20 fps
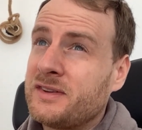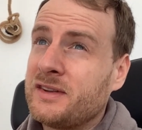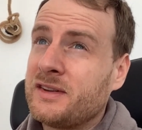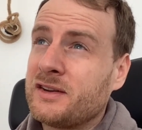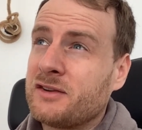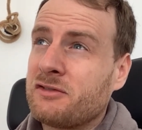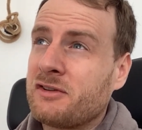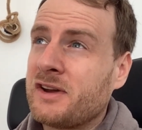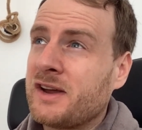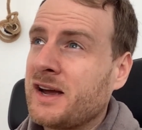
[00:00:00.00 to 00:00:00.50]

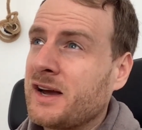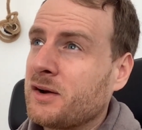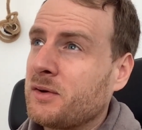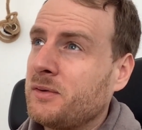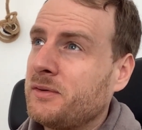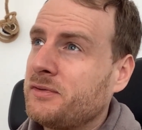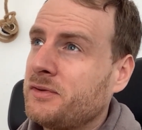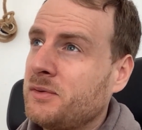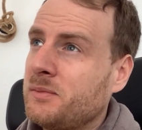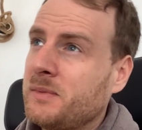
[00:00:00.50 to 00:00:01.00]
degree angle
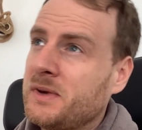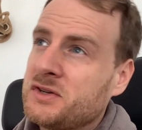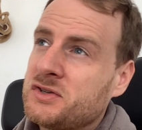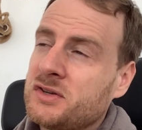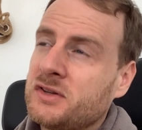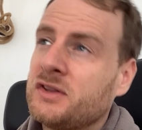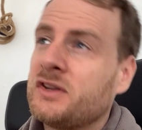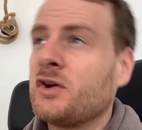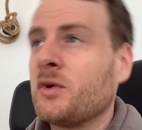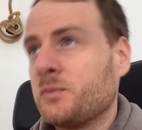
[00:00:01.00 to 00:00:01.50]
if you
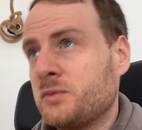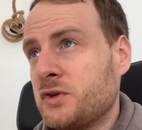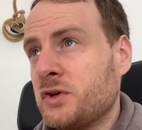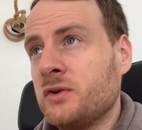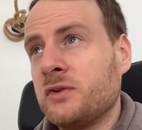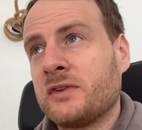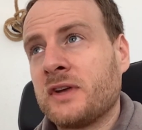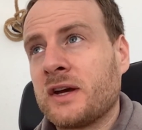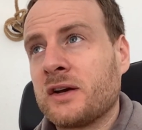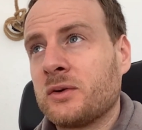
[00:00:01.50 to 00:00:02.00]
measured the
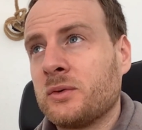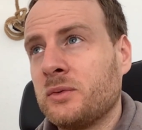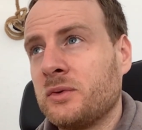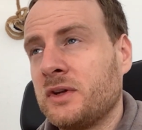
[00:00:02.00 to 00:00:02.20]
obtuse angle